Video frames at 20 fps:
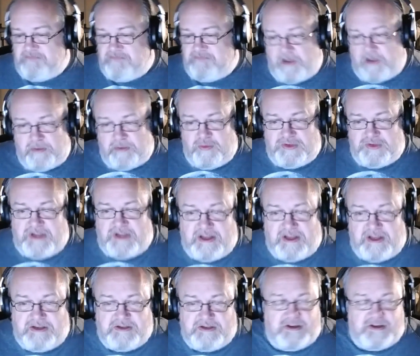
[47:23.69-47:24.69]
a couple more
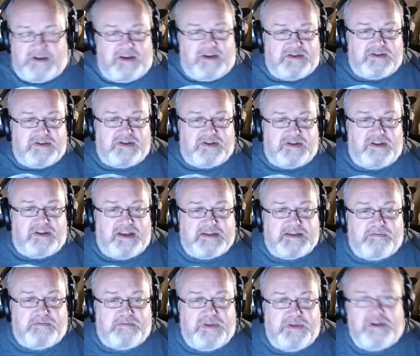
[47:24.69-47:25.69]
seconds in case there's a
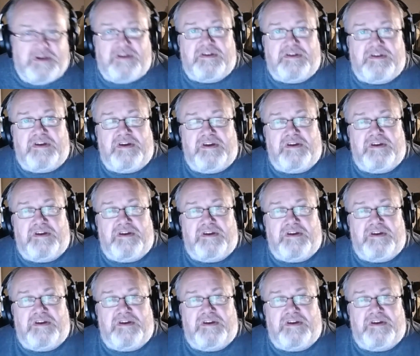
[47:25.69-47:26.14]
last minute